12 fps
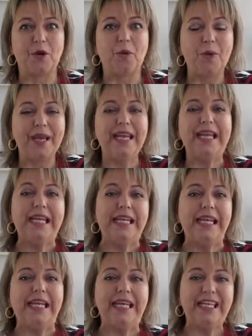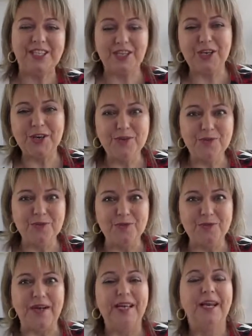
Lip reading: We need you.